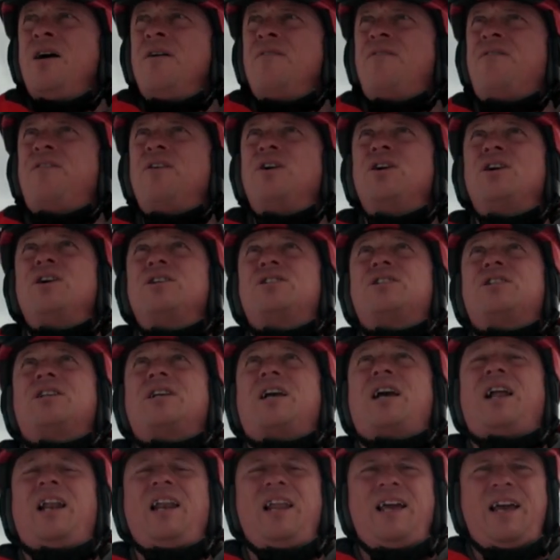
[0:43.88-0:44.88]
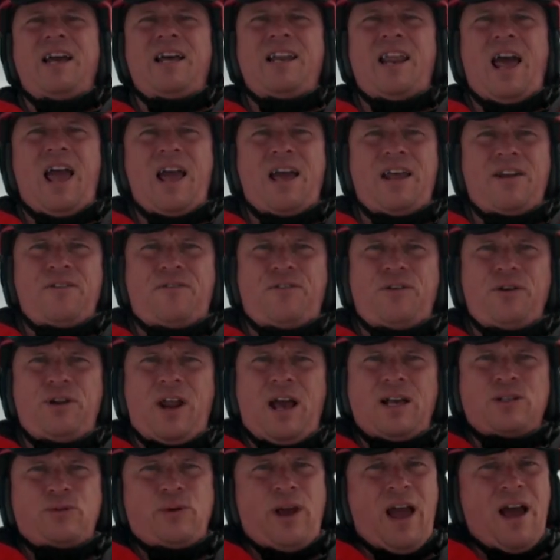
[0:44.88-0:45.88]
First clear day in a few
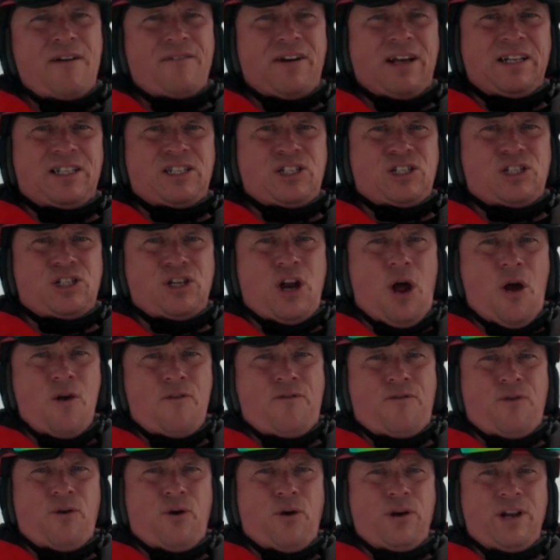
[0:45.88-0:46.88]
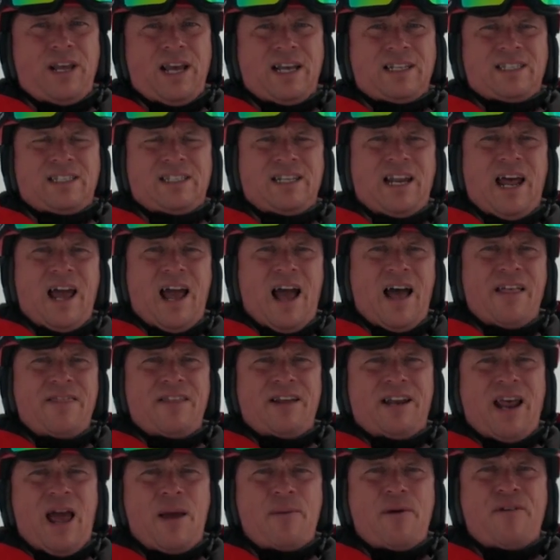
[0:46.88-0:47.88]
days. We have had snowfall yesterday
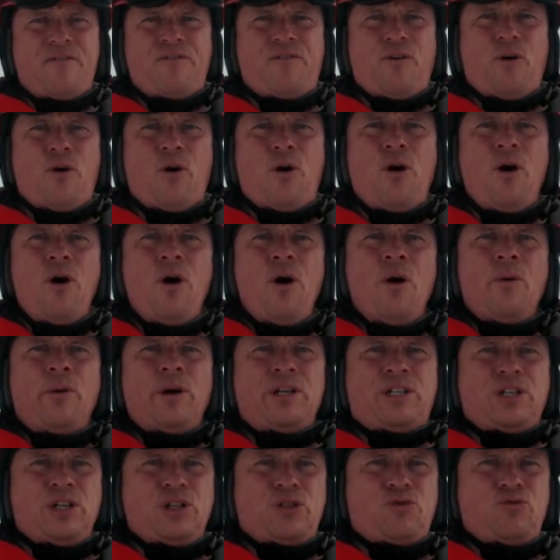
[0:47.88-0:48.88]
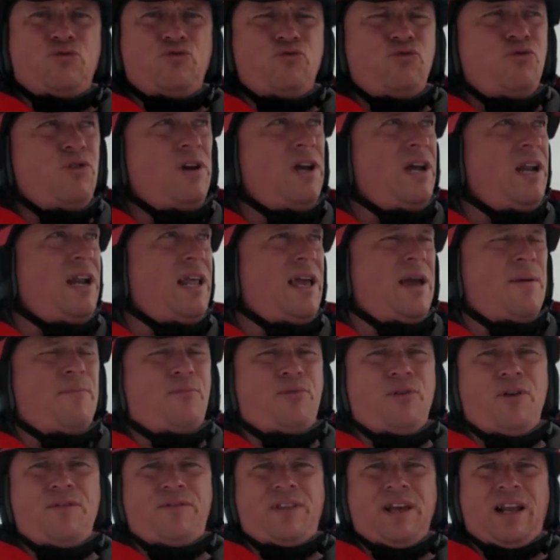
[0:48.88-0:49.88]
and the day before, which has really
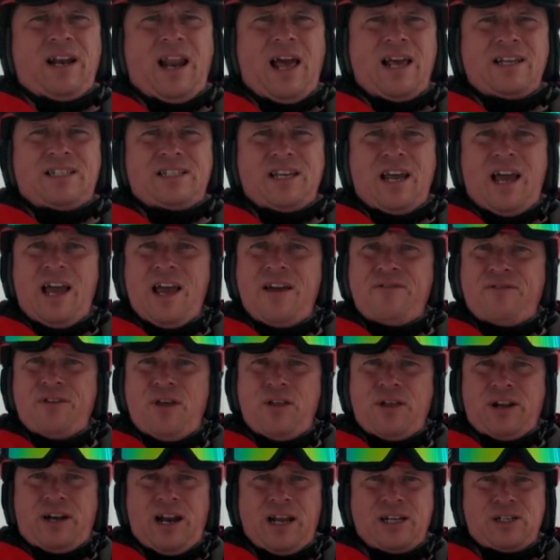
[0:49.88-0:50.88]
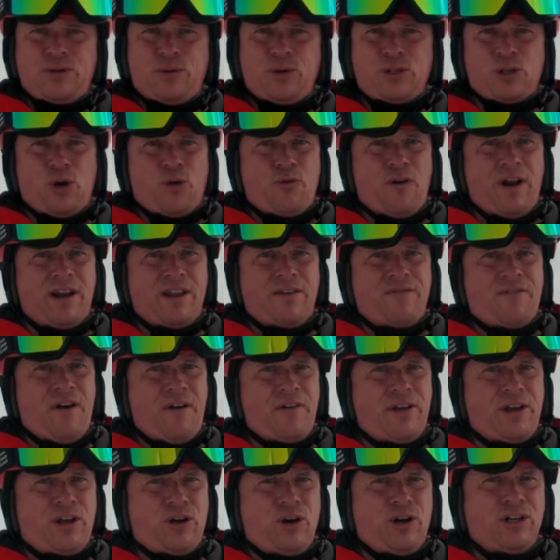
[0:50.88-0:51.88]
improved the glacier. Even though the glacier was already
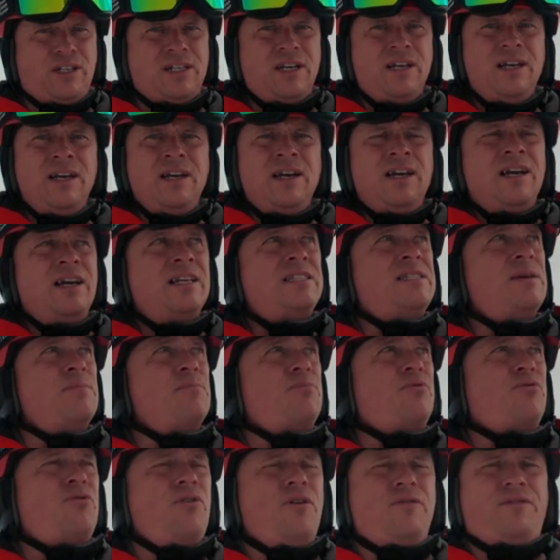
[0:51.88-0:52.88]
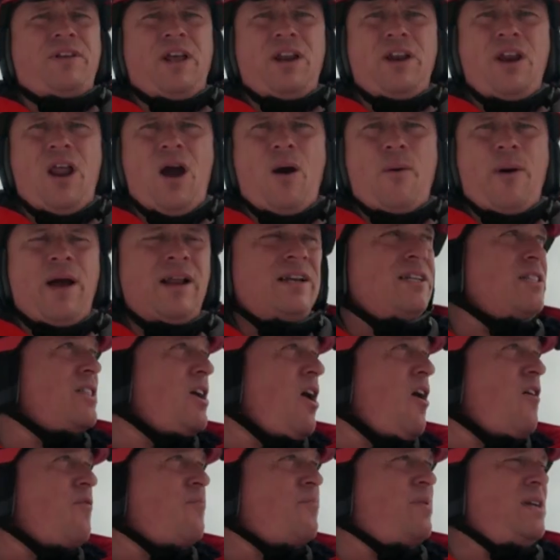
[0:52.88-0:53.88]
very good, it's improved it no end.
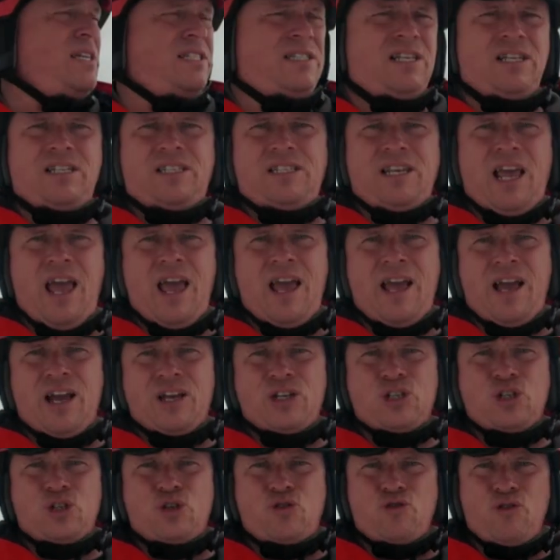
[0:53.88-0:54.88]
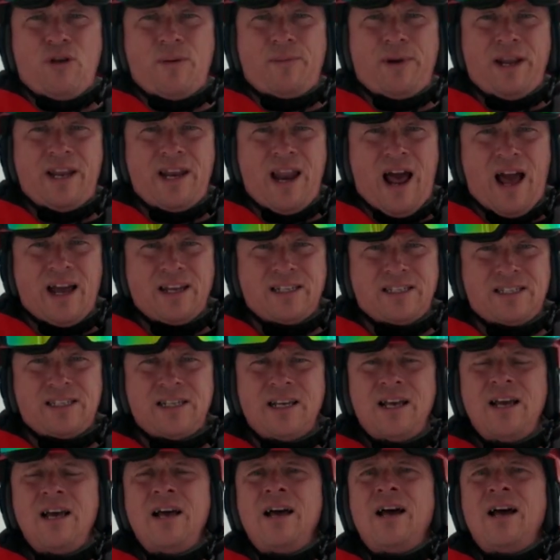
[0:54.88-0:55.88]
The off-piste is skiing extremely nice.